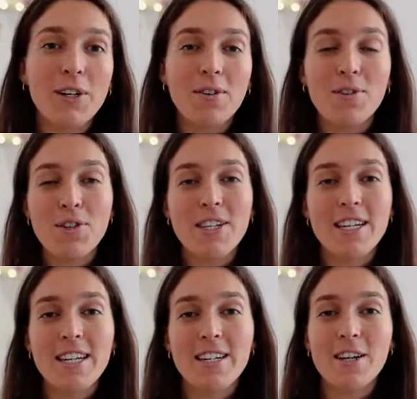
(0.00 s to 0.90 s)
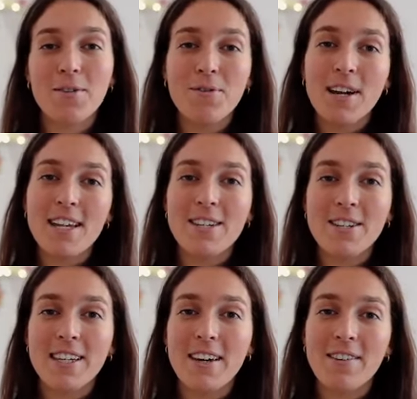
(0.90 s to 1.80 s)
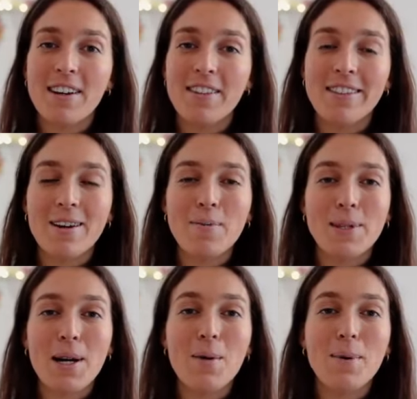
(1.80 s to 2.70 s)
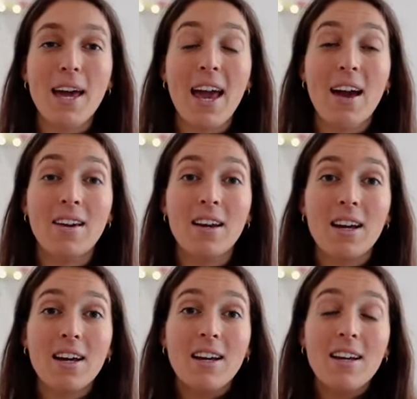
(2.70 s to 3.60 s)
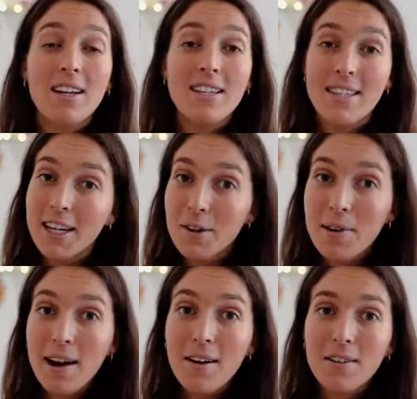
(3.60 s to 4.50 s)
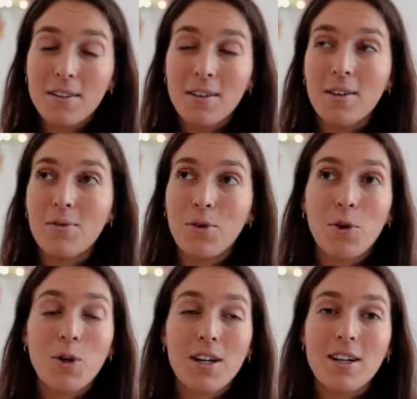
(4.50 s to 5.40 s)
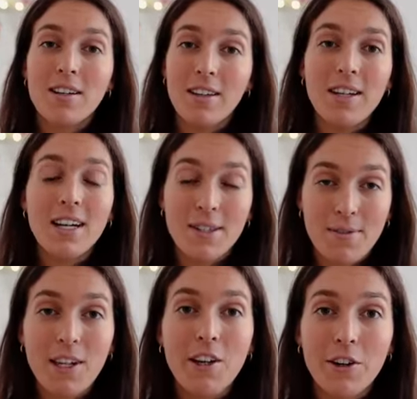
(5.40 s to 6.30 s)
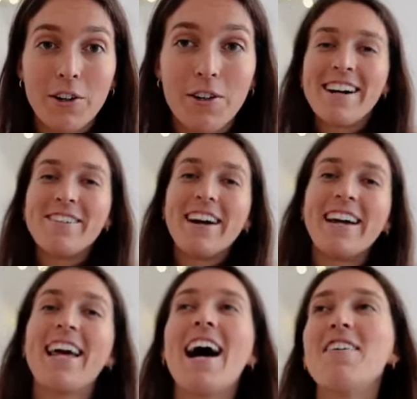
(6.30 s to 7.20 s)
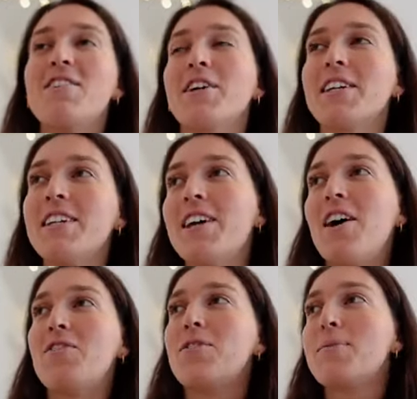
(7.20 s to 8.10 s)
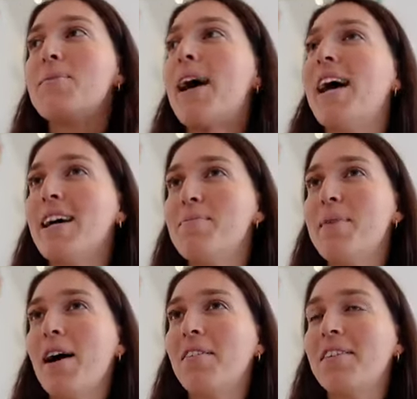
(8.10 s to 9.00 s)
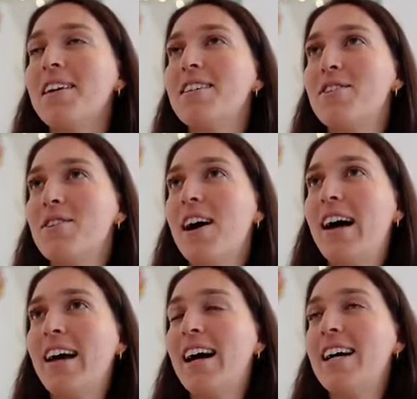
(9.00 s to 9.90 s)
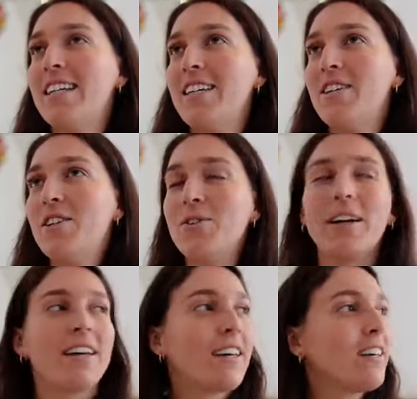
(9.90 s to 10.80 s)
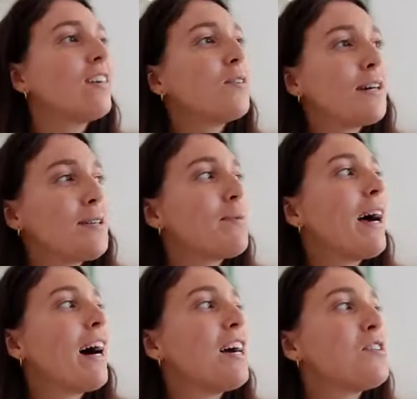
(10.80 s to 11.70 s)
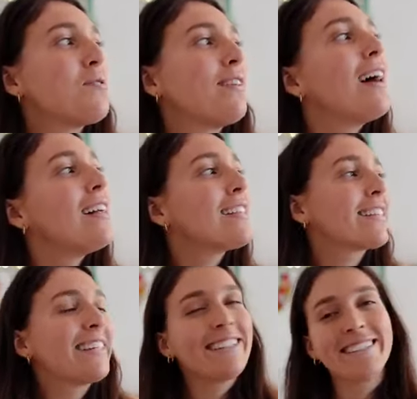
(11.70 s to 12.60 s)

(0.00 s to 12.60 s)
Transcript: If you did, don't forget to give it a thumbs up and stick around for the next video. Alright, I've talked enough. My mouth is dry. I need to drink. Where's my hydro flask?